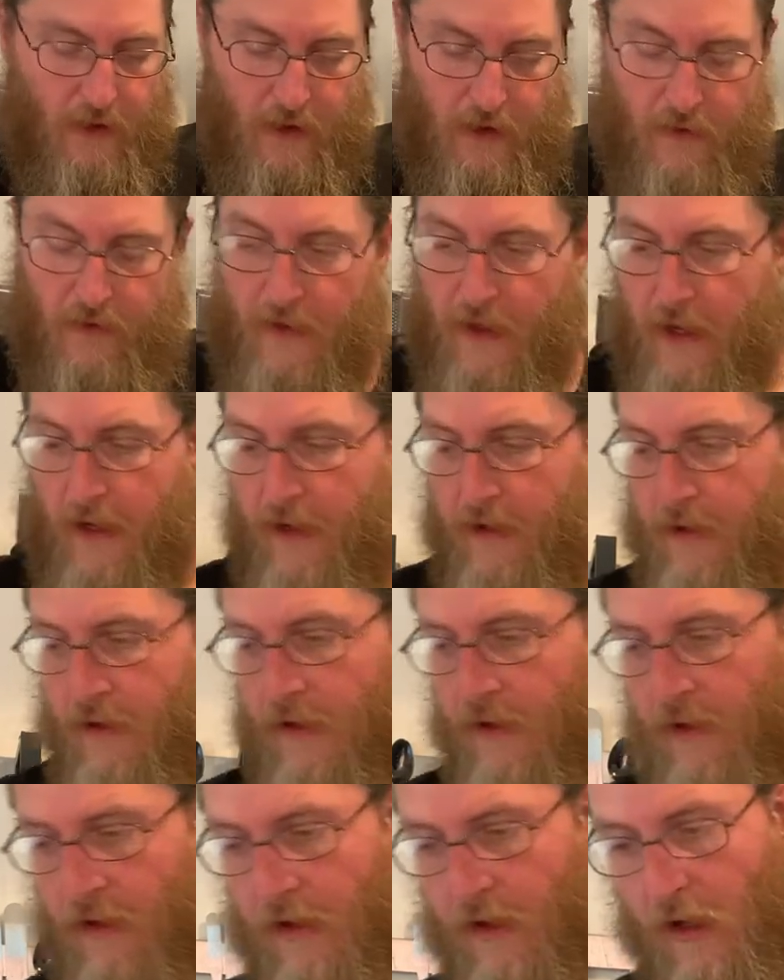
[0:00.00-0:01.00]
and then
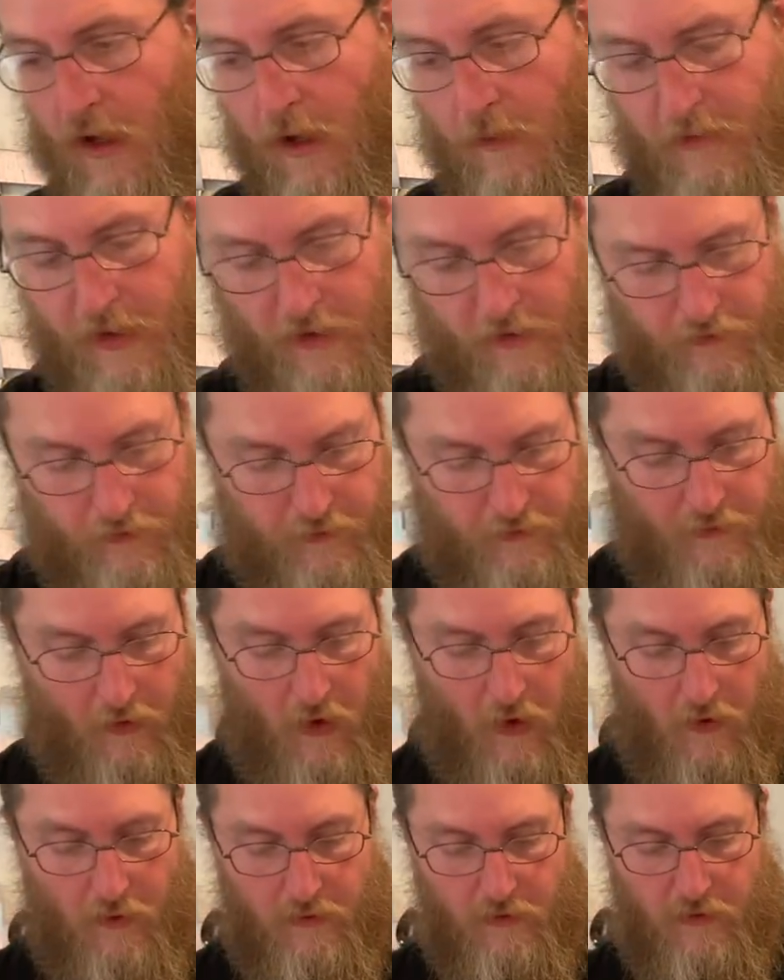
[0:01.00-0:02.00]
I'm gonna
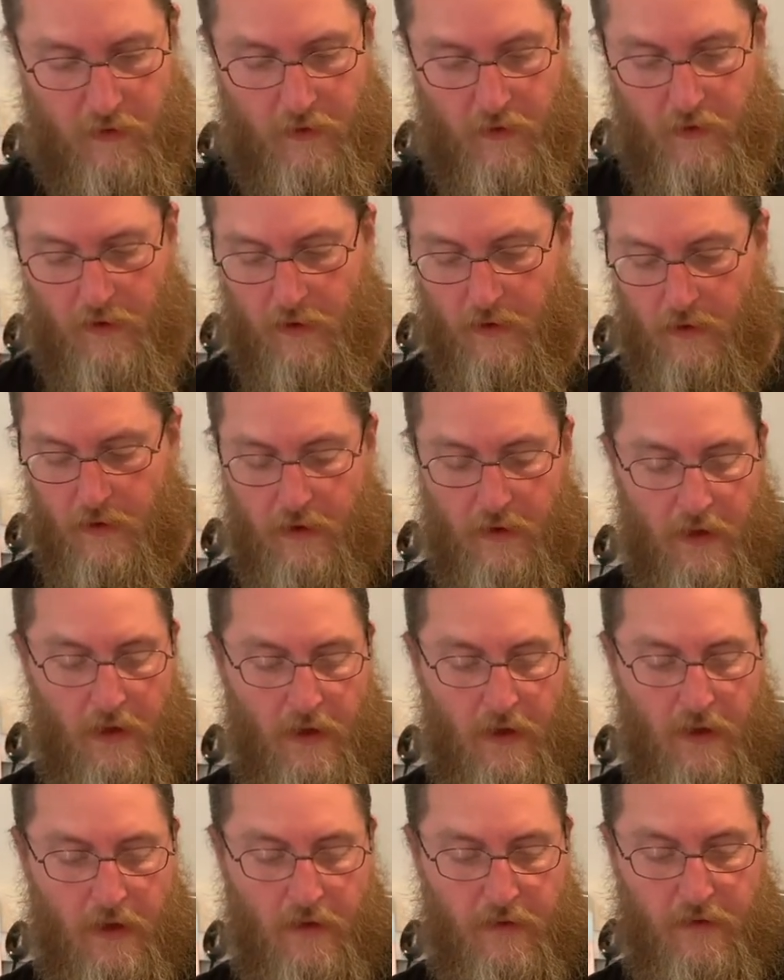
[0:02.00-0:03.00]
salt
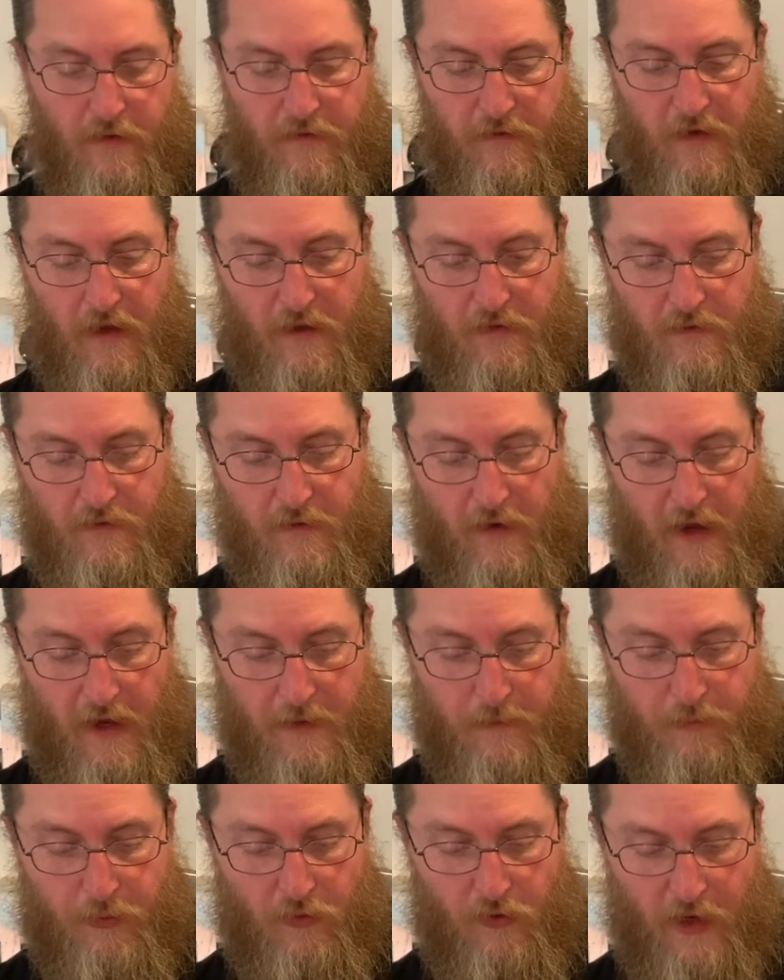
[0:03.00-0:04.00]
the skin
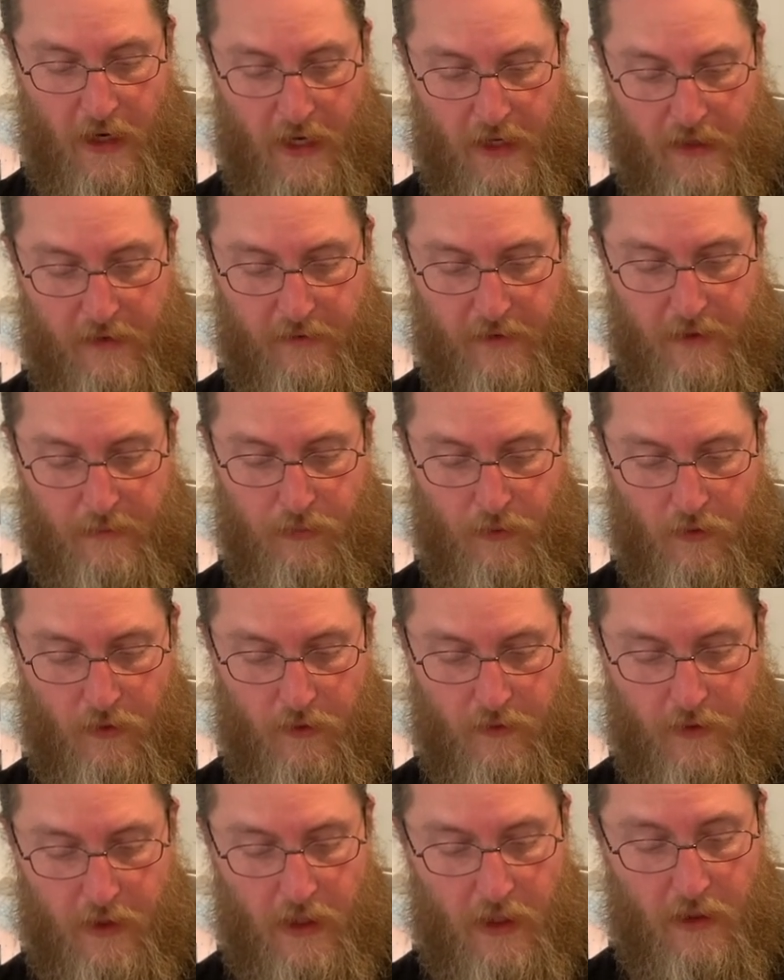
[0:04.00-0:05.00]
side pretty
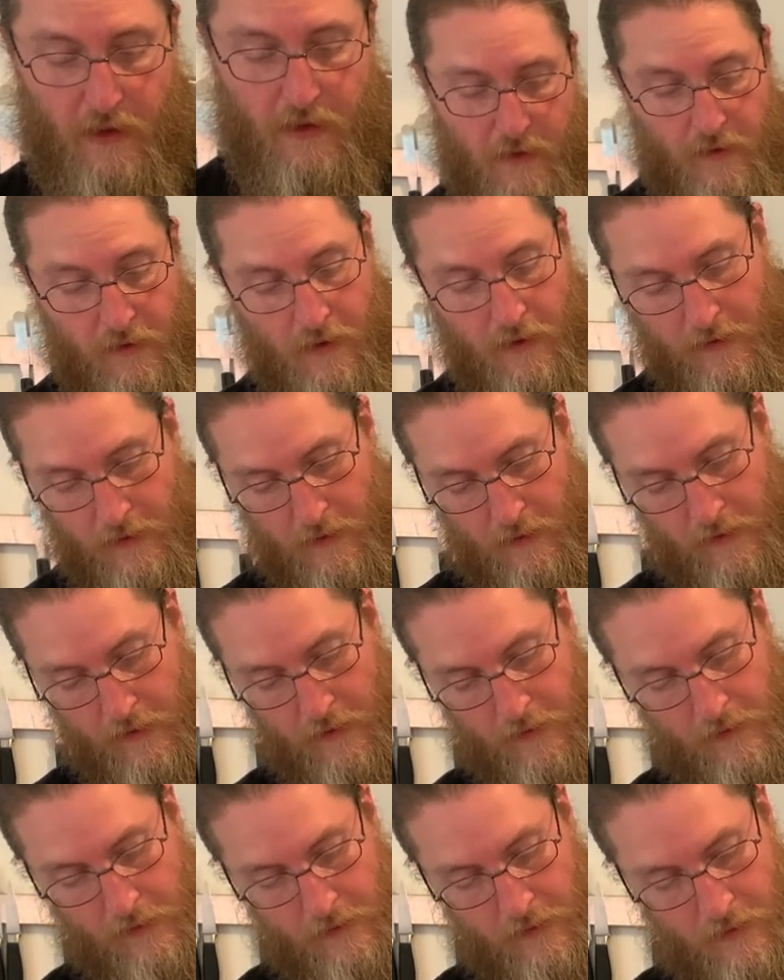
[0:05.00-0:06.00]
liberally
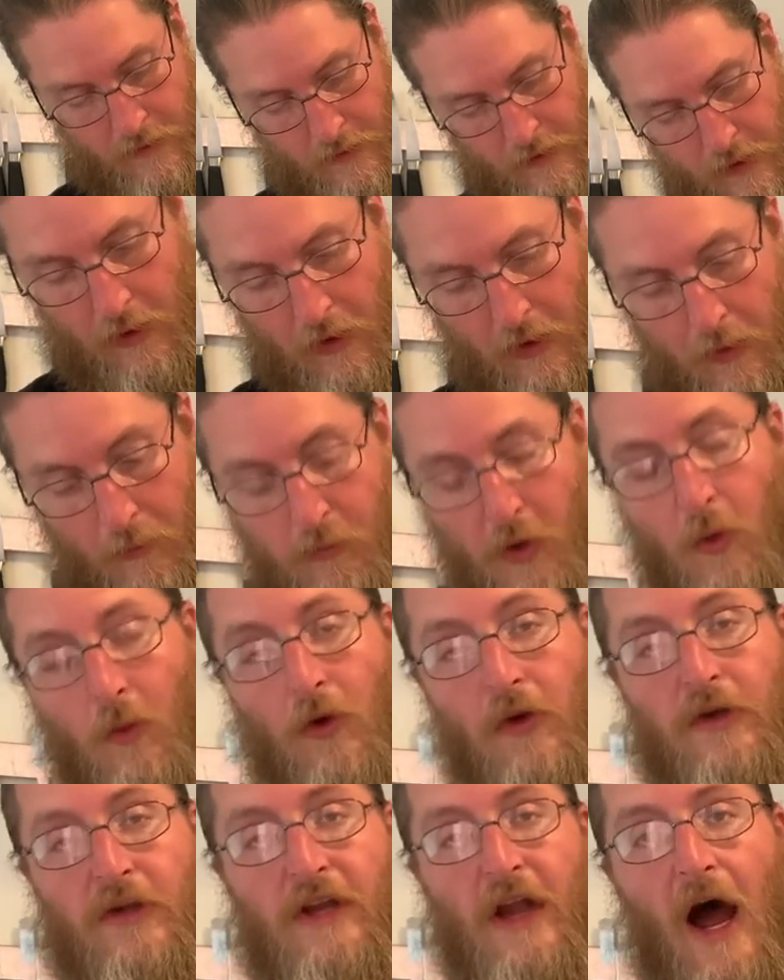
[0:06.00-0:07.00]
but
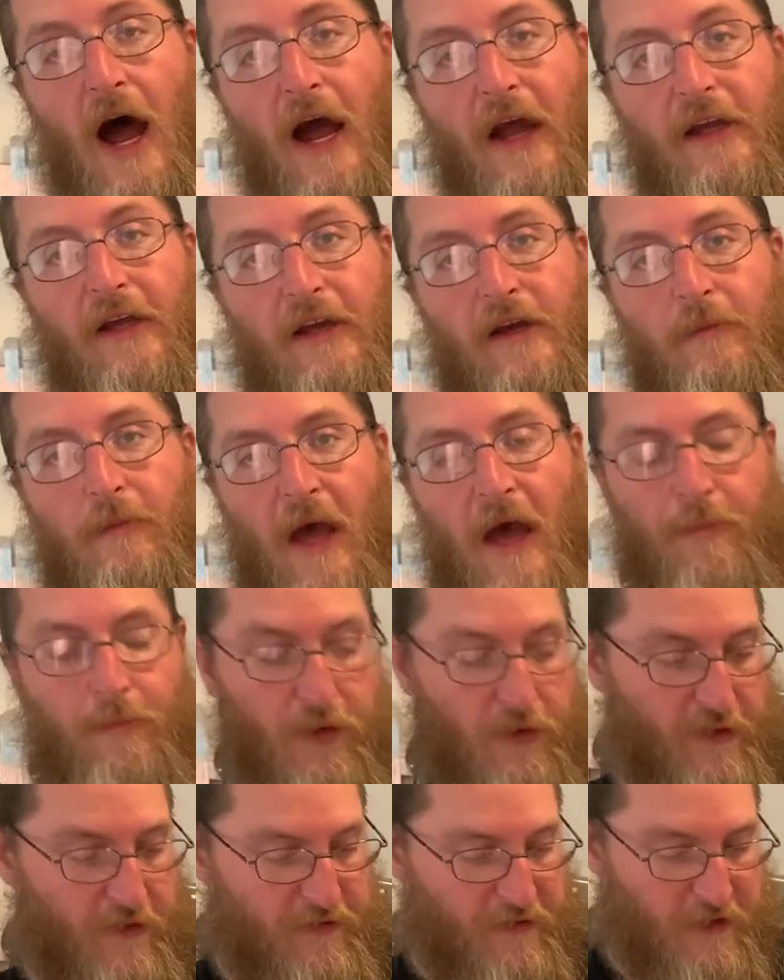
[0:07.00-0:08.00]
we're not gonna
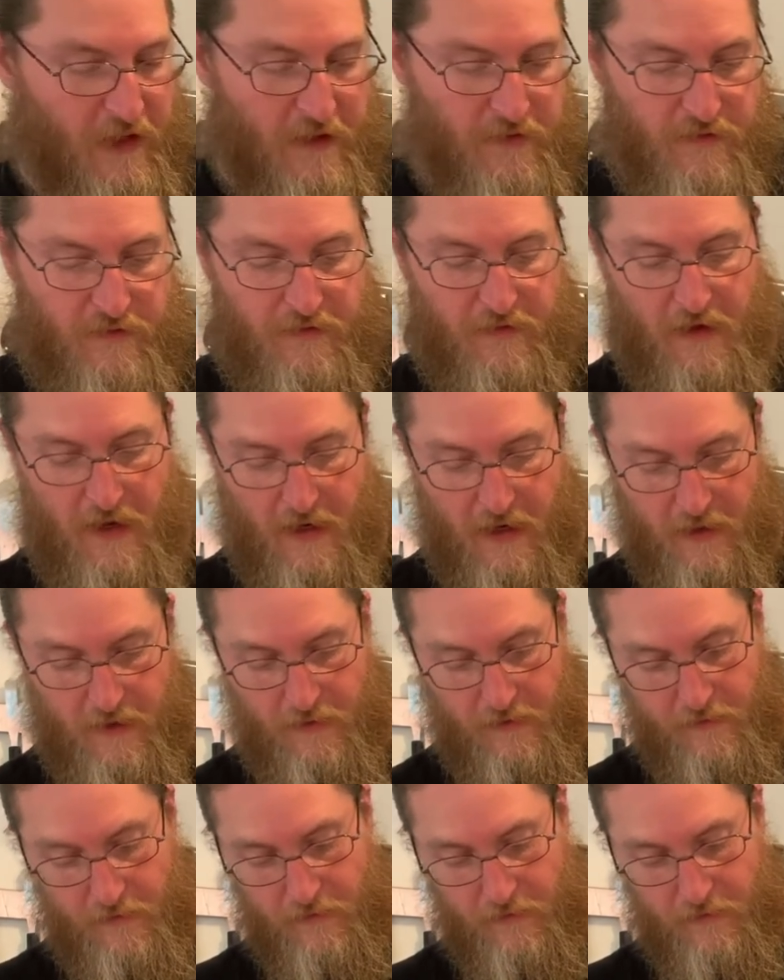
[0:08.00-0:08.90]
pepper the skin side.